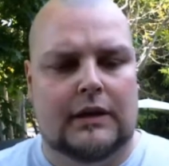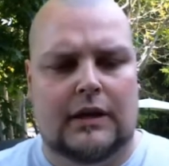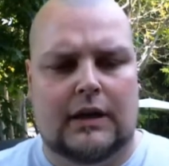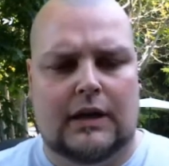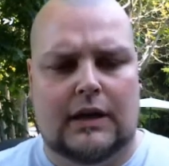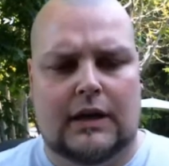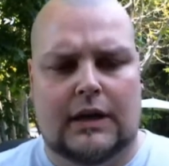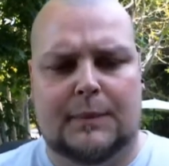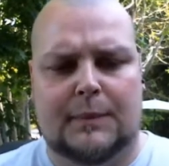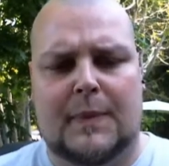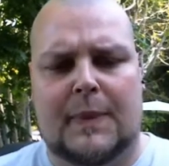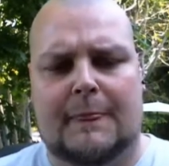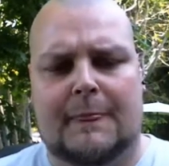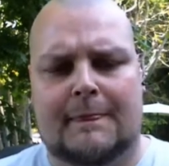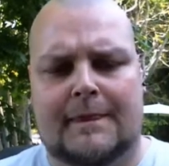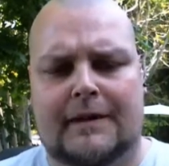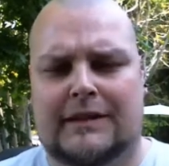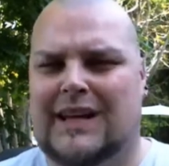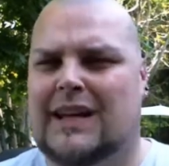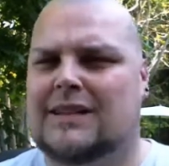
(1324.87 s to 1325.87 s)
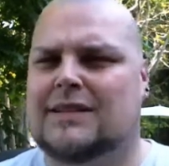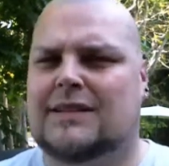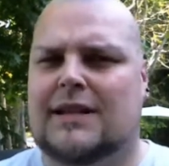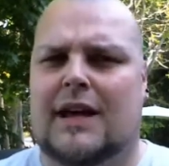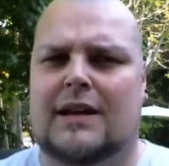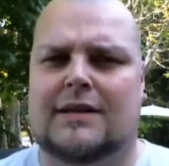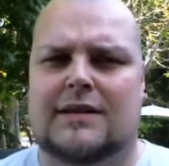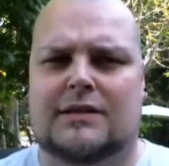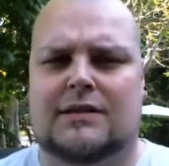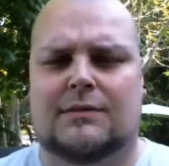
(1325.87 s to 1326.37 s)
Um, the last
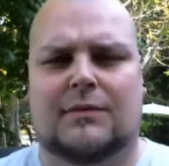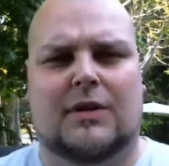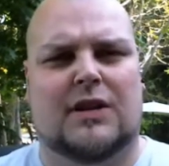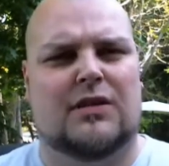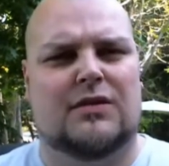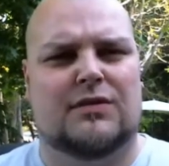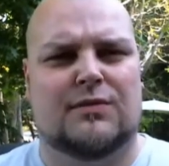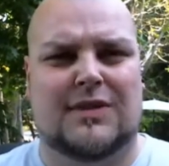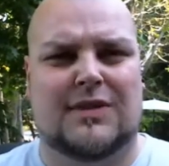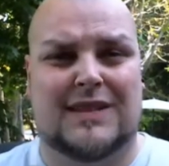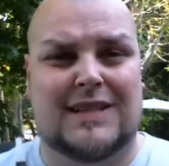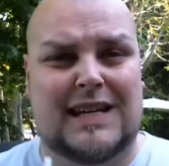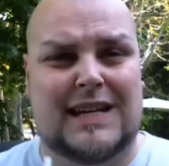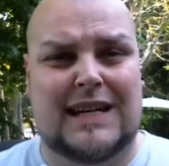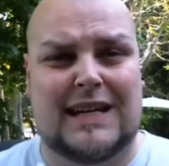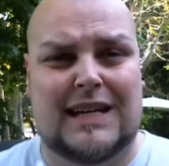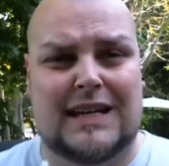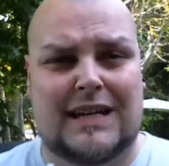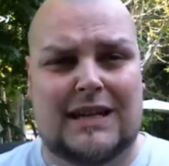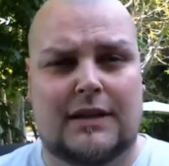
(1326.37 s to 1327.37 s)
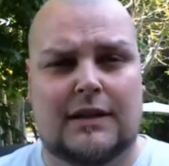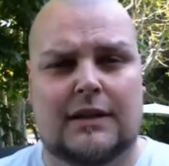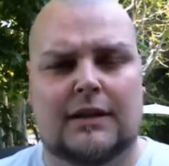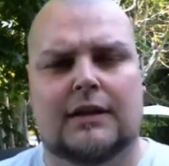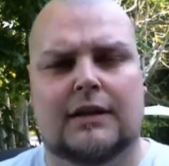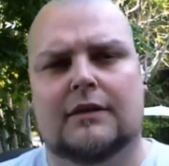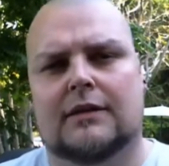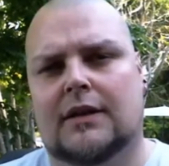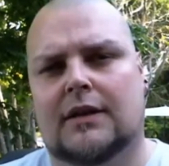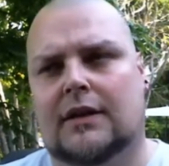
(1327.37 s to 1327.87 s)
tank system I used was a T,
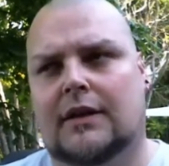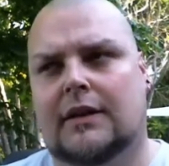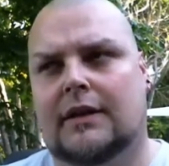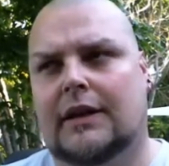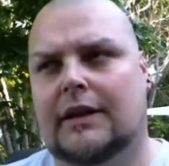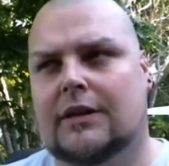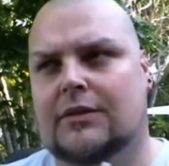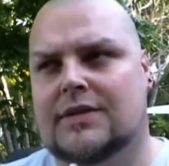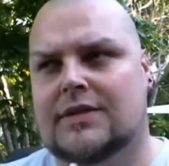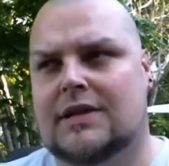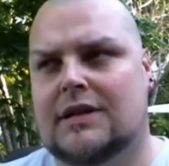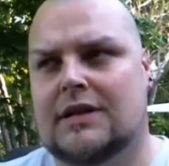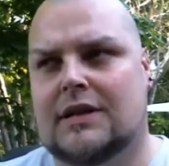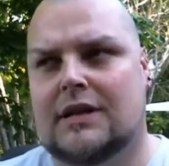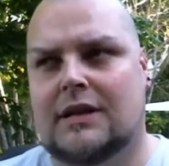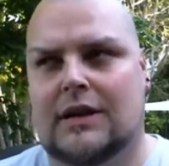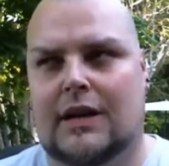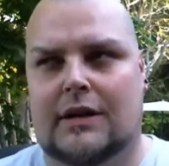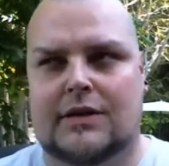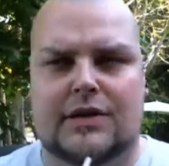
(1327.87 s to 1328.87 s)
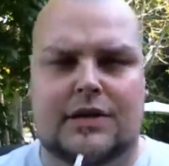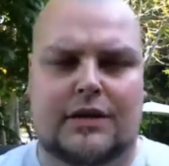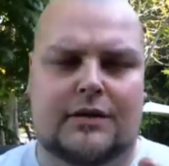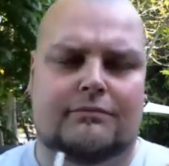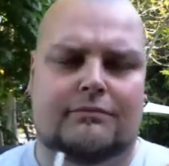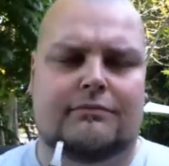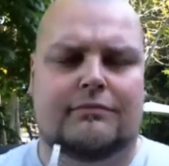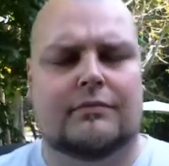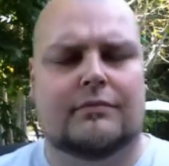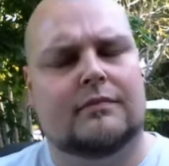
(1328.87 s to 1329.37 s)
uh, an Ego T. I actually
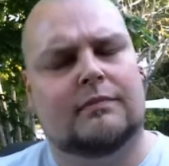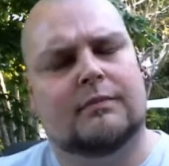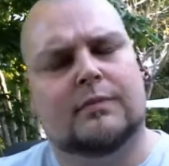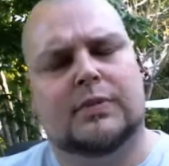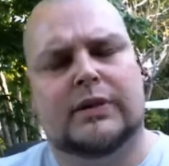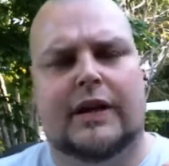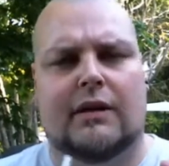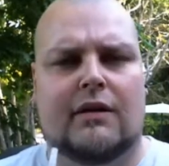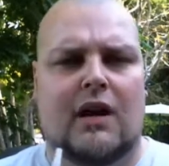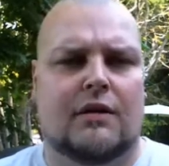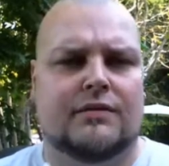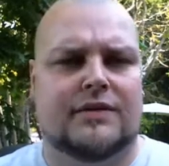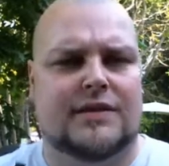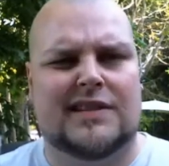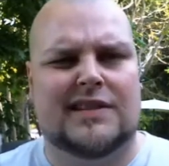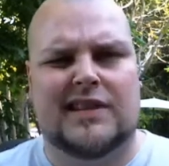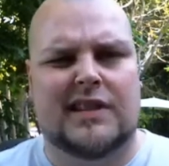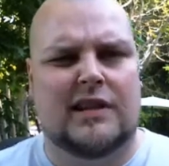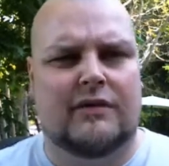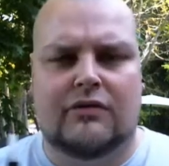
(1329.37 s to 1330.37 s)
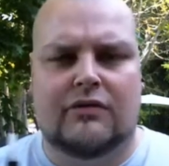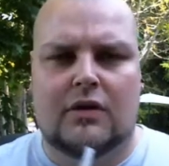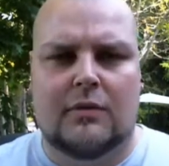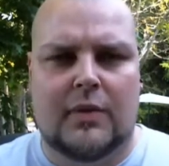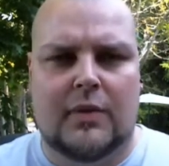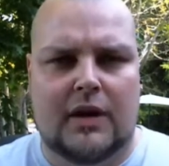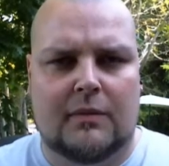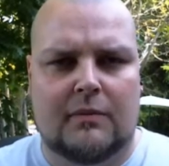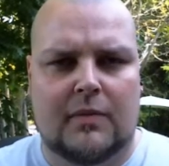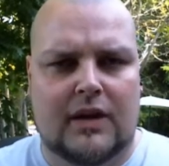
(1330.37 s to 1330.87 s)
played around with the C for a
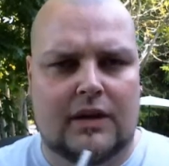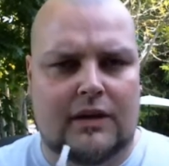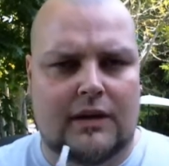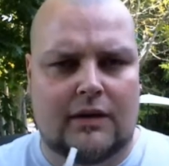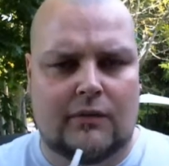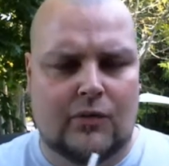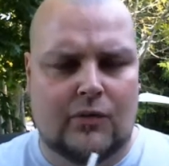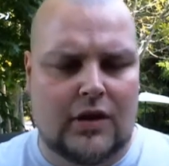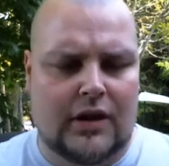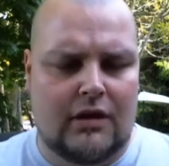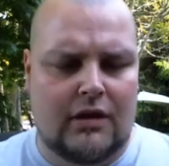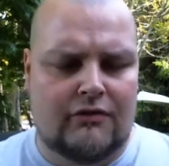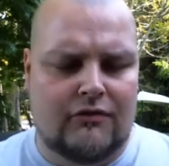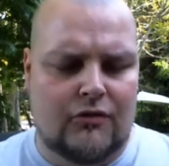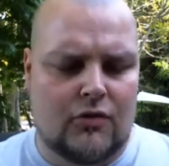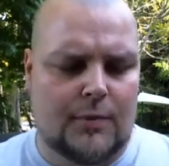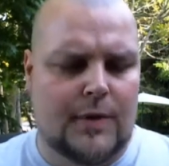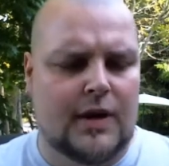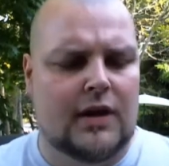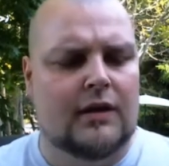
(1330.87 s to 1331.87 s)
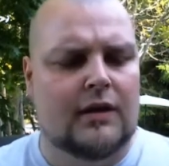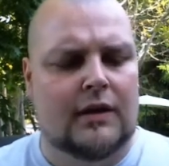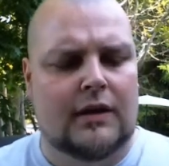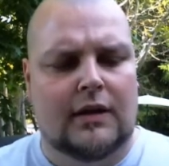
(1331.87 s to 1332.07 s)
bit, but it didn't work out for me.